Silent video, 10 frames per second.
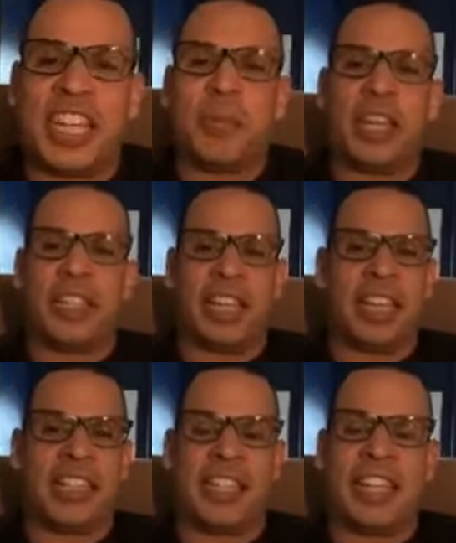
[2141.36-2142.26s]
and
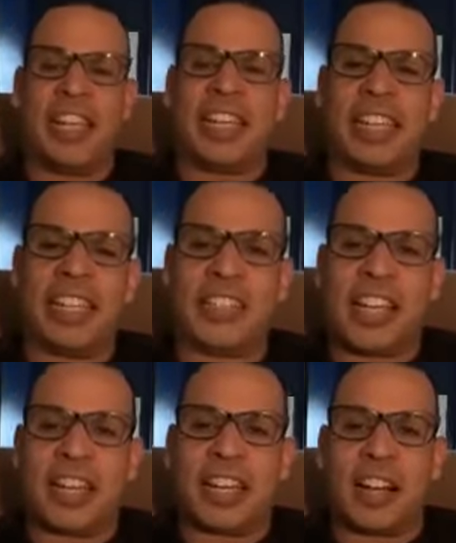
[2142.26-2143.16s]
exact
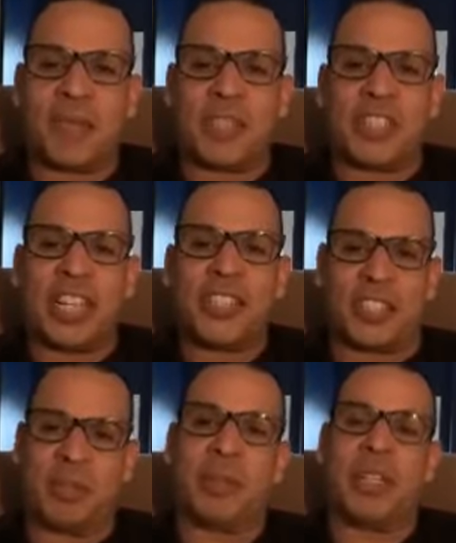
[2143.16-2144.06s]
conversation about the
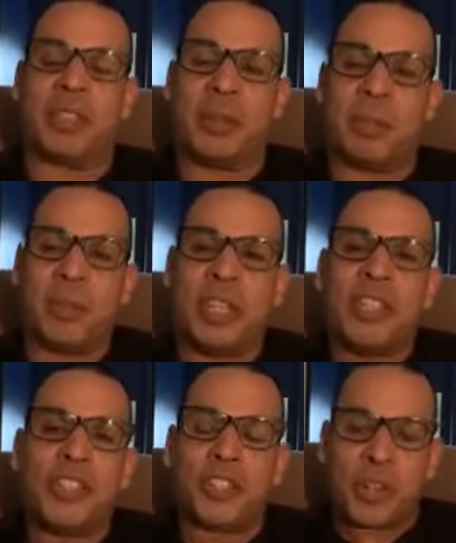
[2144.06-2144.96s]
Ninja Turtles.